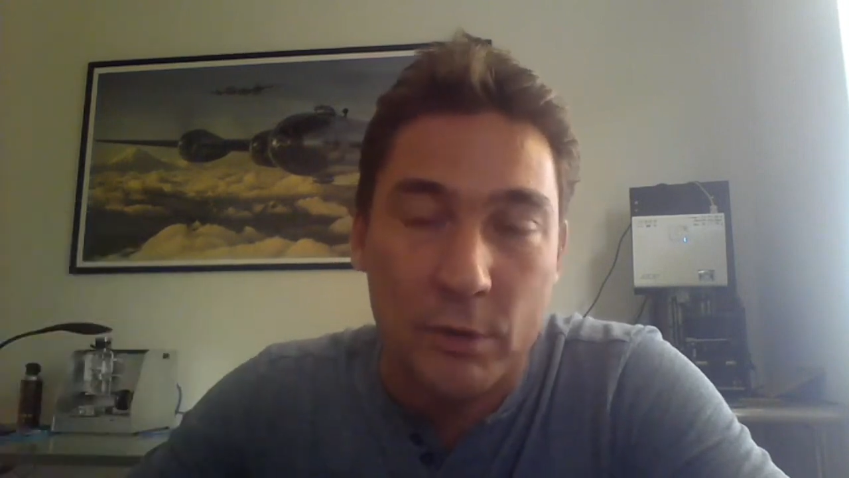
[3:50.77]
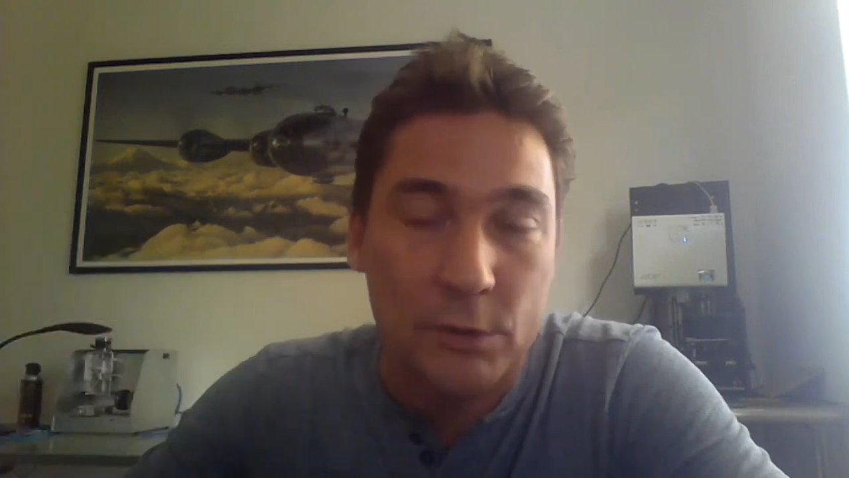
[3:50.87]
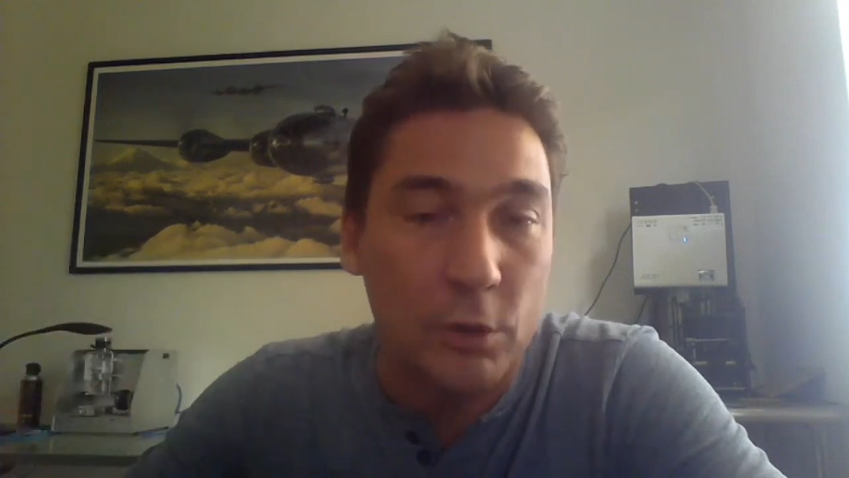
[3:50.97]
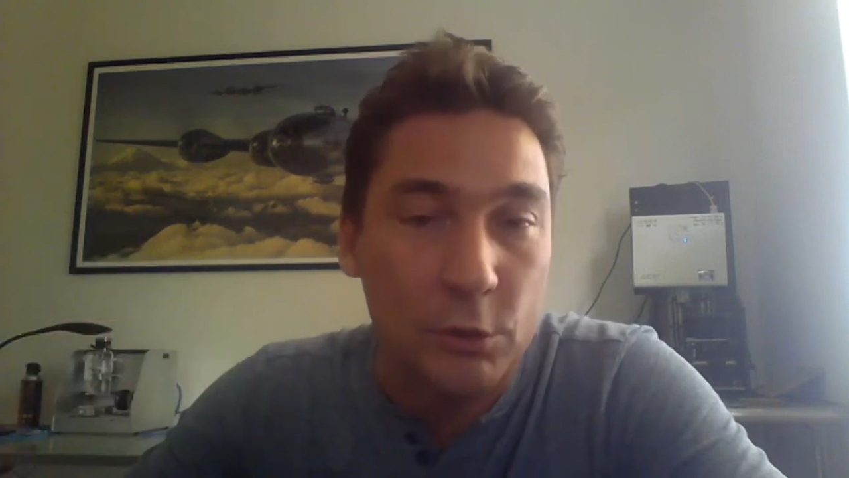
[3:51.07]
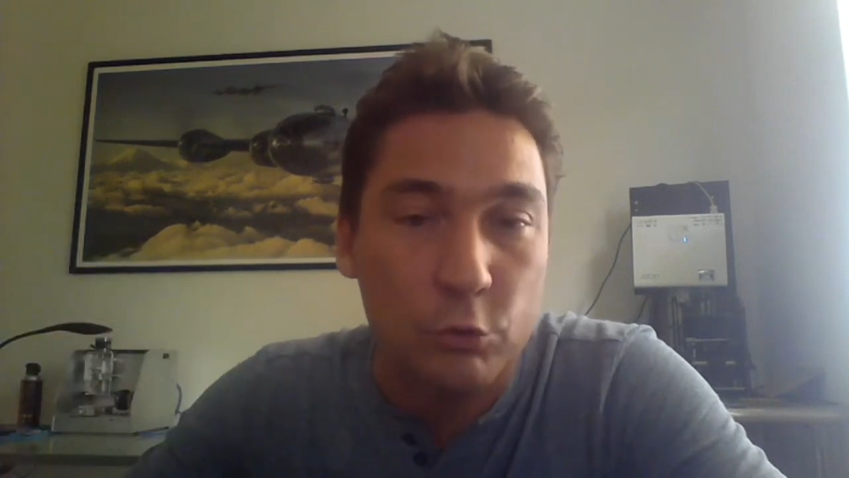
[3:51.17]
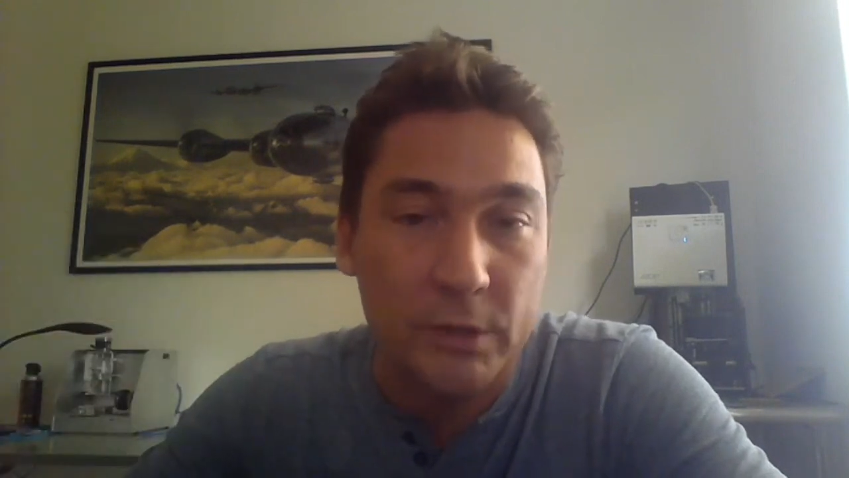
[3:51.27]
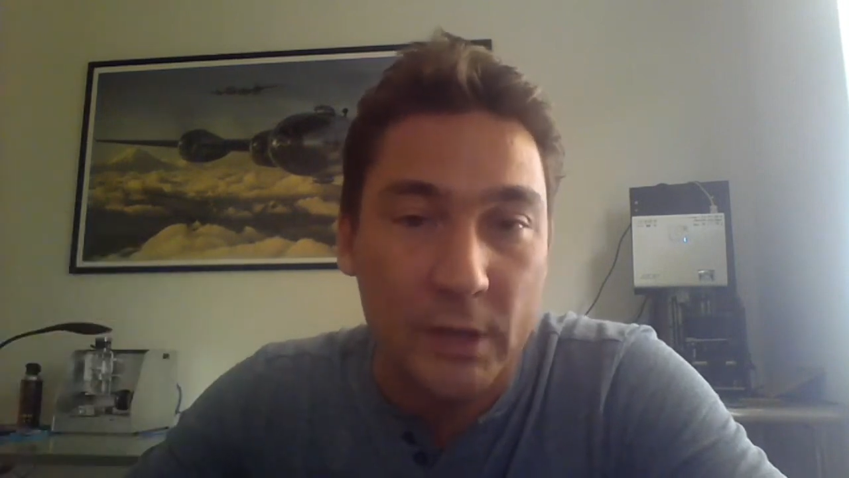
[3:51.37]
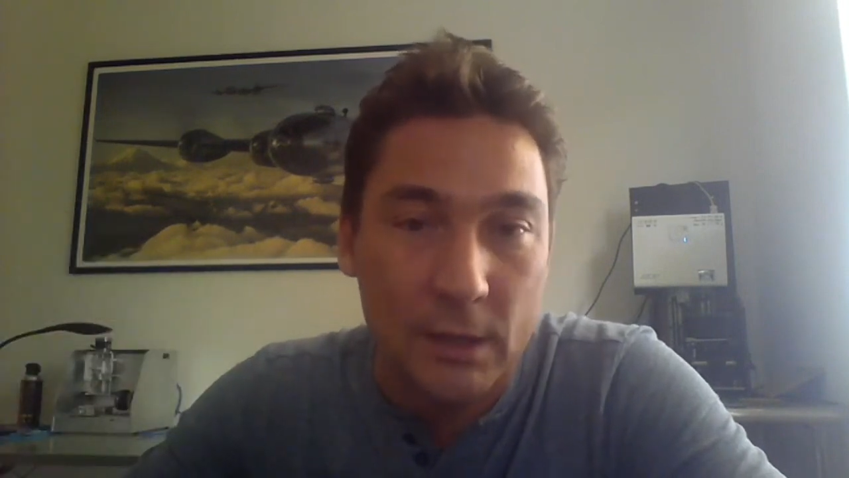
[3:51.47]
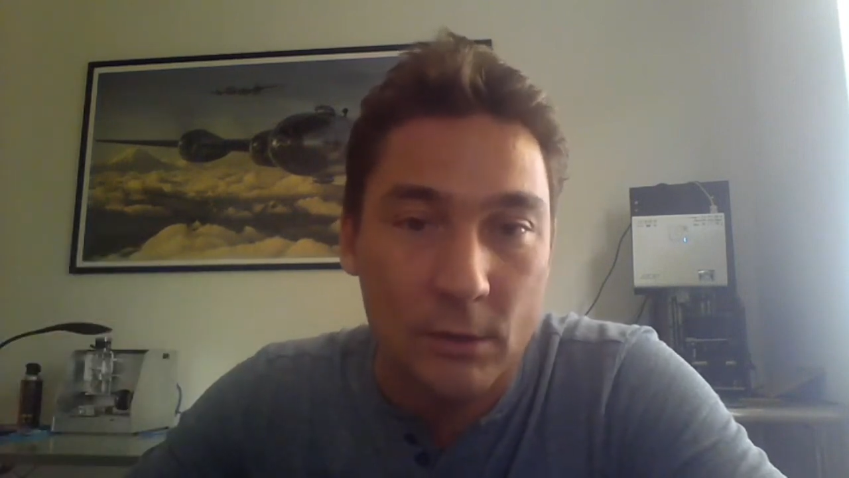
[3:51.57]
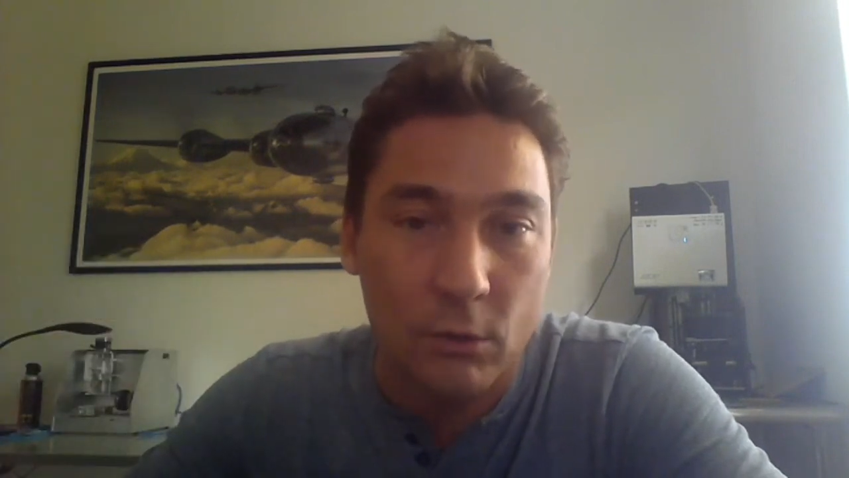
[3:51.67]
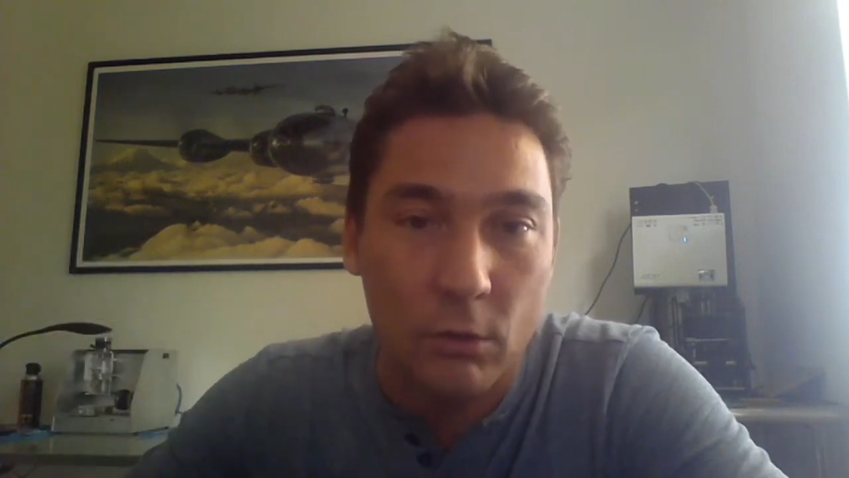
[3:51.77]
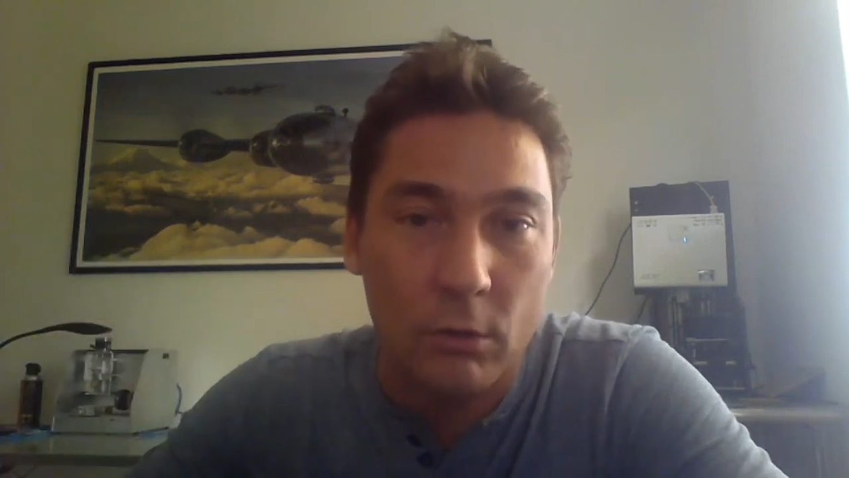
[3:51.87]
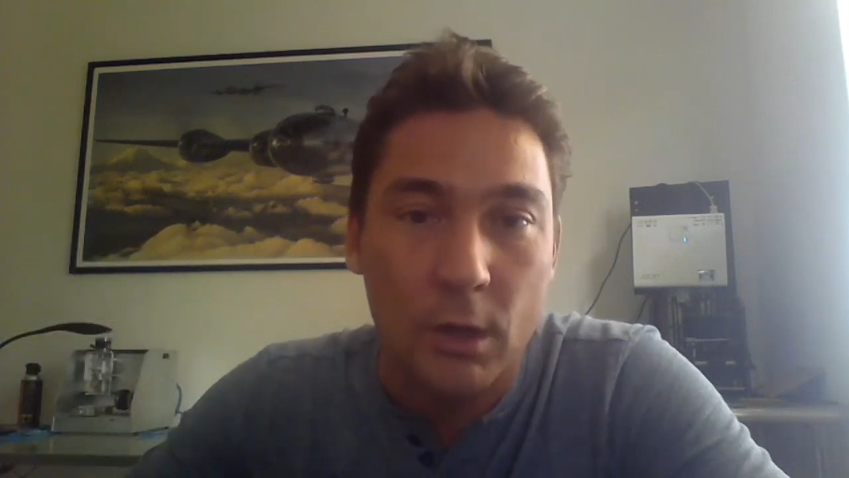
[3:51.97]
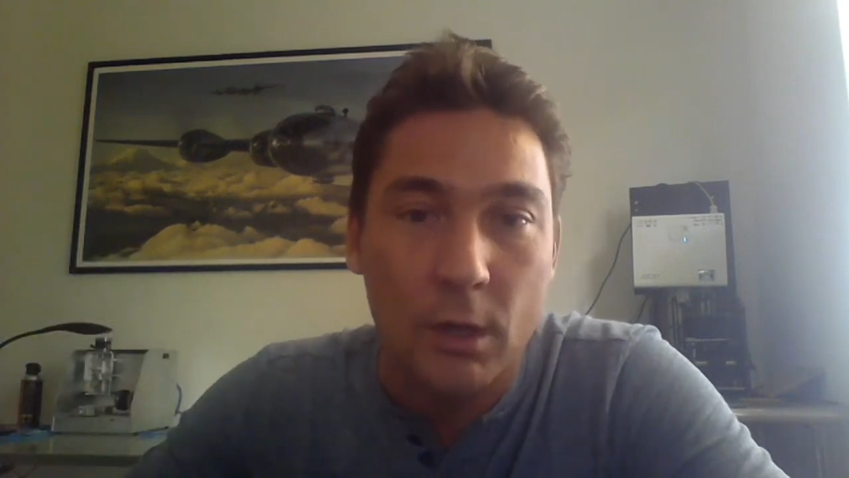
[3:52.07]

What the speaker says: was going to Tasco,